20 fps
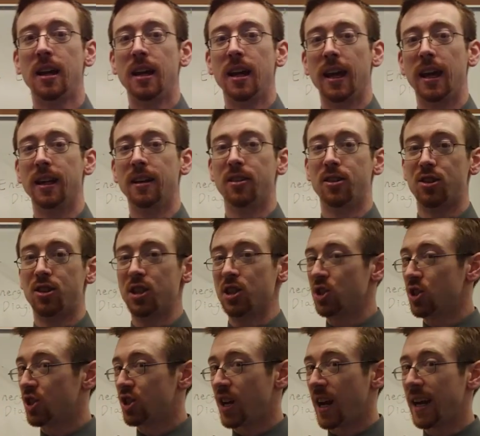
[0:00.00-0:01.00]
It
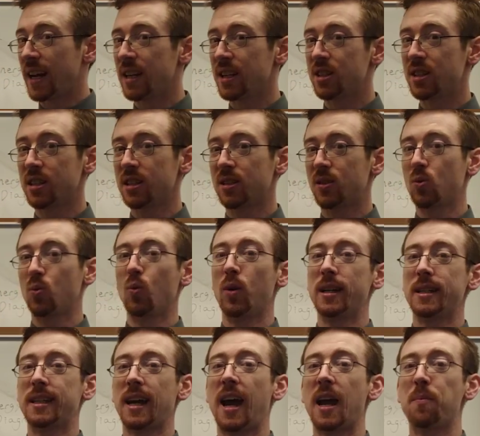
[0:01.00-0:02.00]
just changes
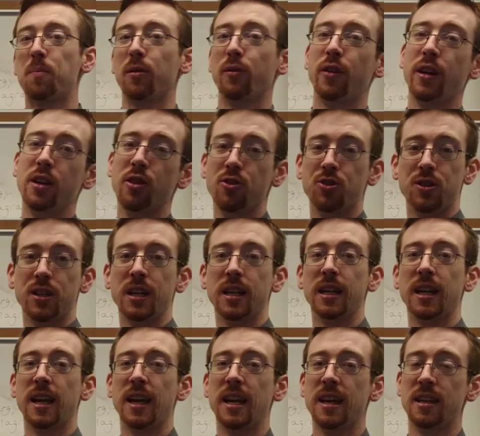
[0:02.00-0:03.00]
what type of energy
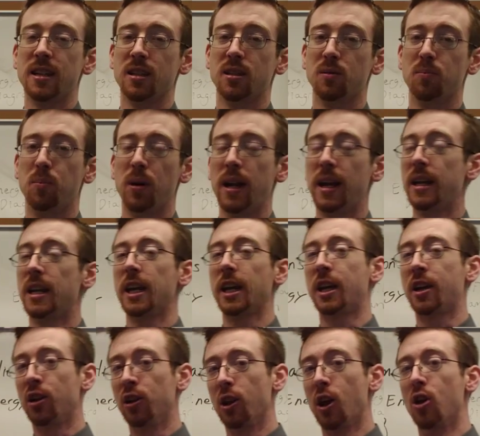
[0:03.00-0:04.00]
it is. But in
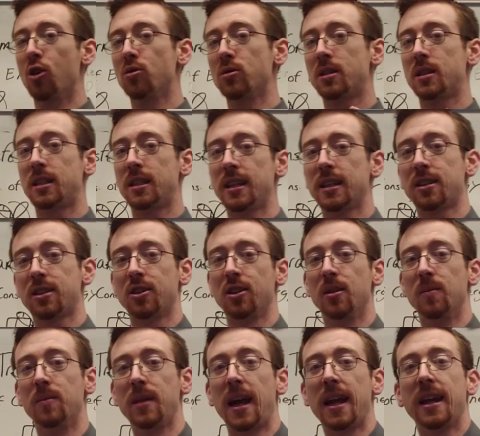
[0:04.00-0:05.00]
a closed
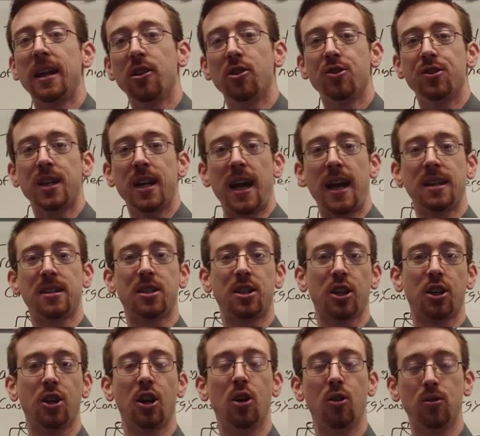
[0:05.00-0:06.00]
system, that energy has
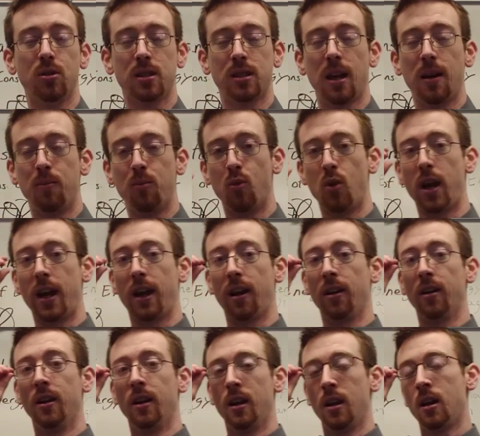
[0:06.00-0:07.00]
to go
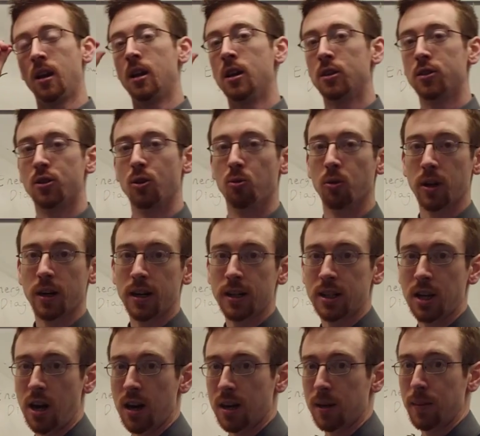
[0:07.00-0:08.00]
somewhere. So we're going
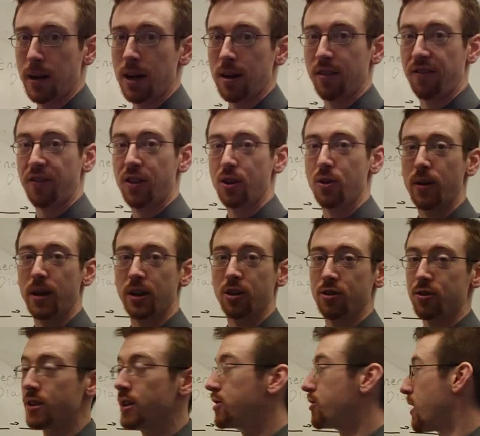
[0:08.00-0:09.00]
to talk about a few
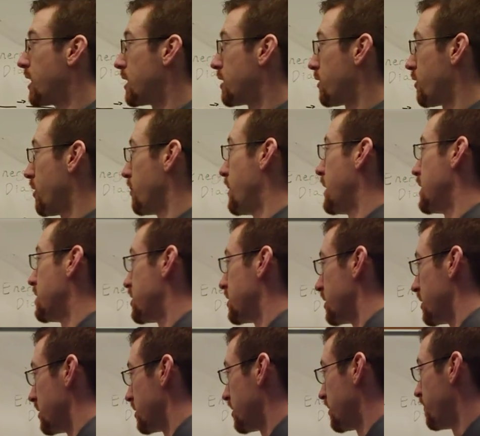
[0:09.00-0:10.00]
energy
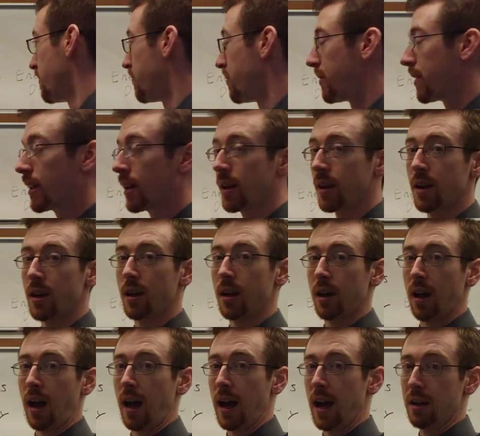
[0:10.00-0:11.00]
transformations.
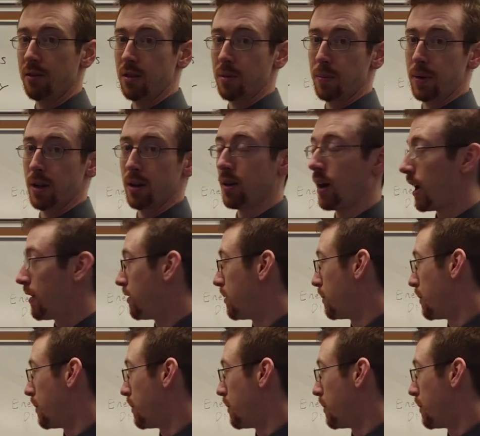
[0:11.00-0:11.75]
I have up here, I have a